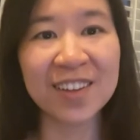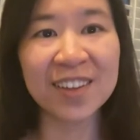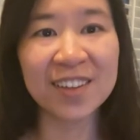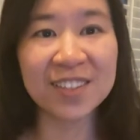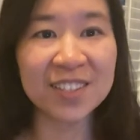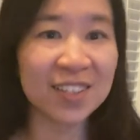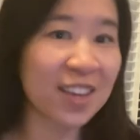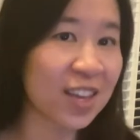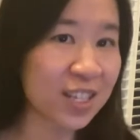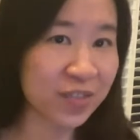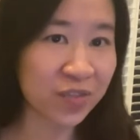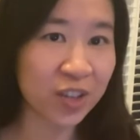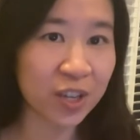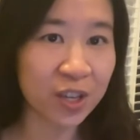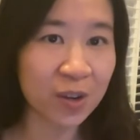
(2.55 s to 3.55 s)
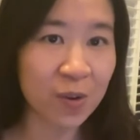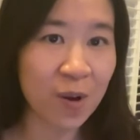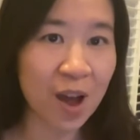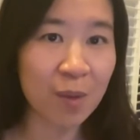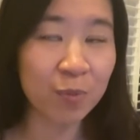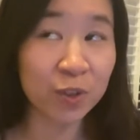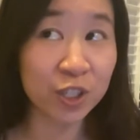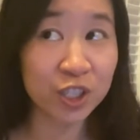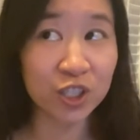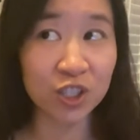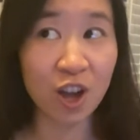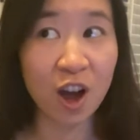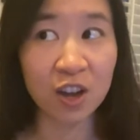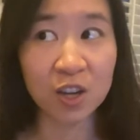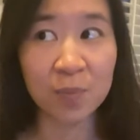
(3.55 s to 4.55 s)
In today's video, I'm going to
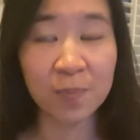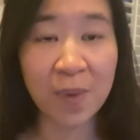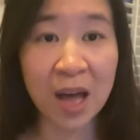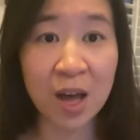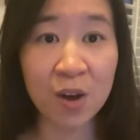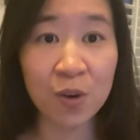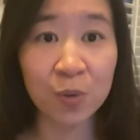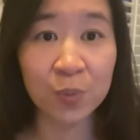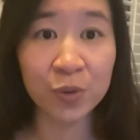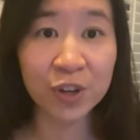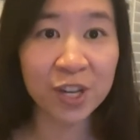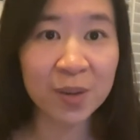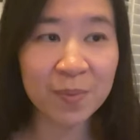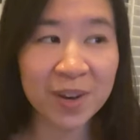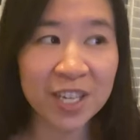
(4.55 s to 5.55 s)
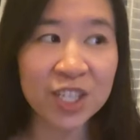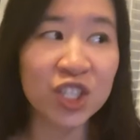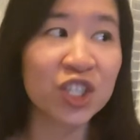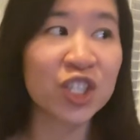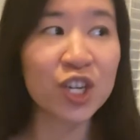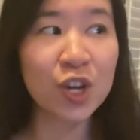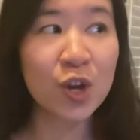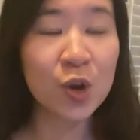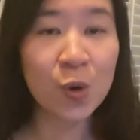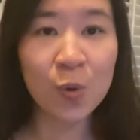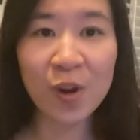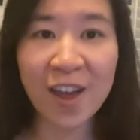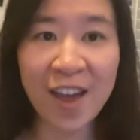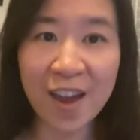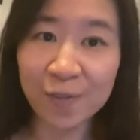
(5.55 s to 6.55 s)
talk about pretty much
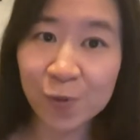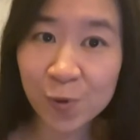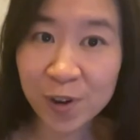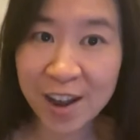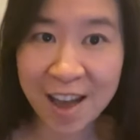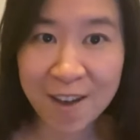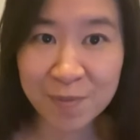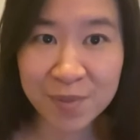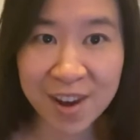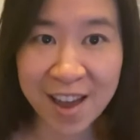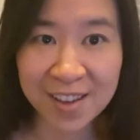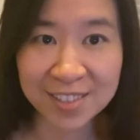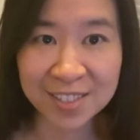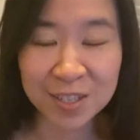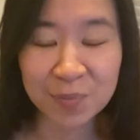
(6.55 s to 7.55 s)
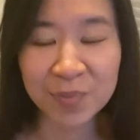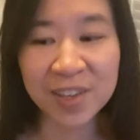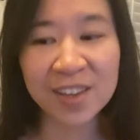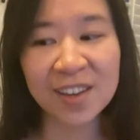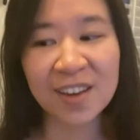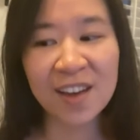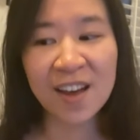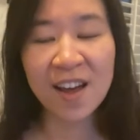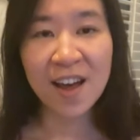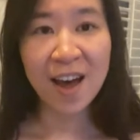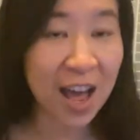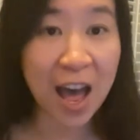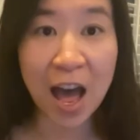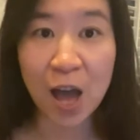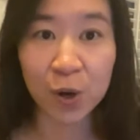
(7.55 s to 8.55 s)
what everyone have been asking me.
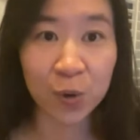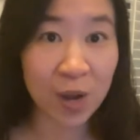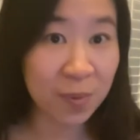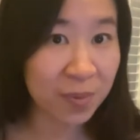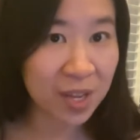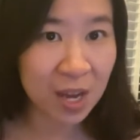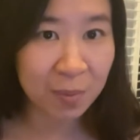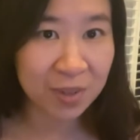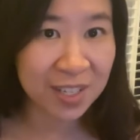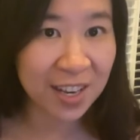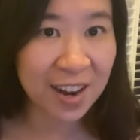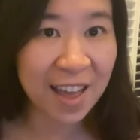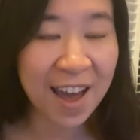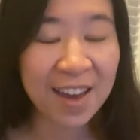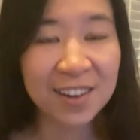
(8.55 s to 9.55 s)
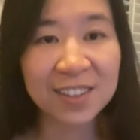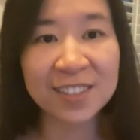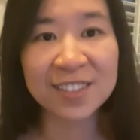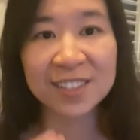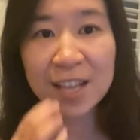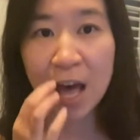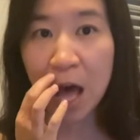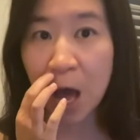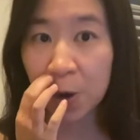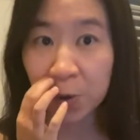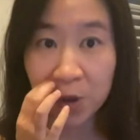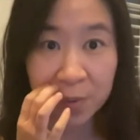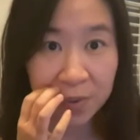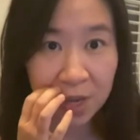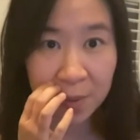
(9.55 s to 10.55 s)
How do I become a data analyst? How do
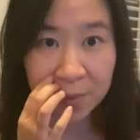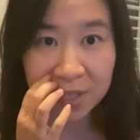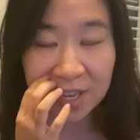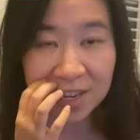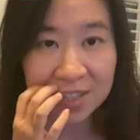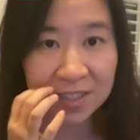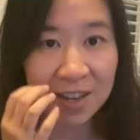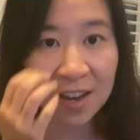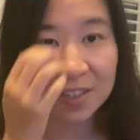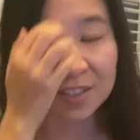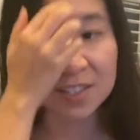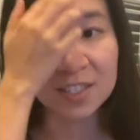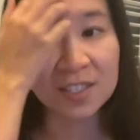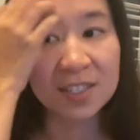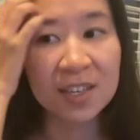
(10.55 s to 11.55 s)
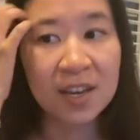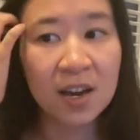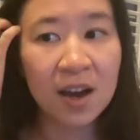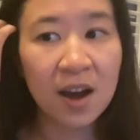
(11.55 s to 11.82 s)
I become a data scientist?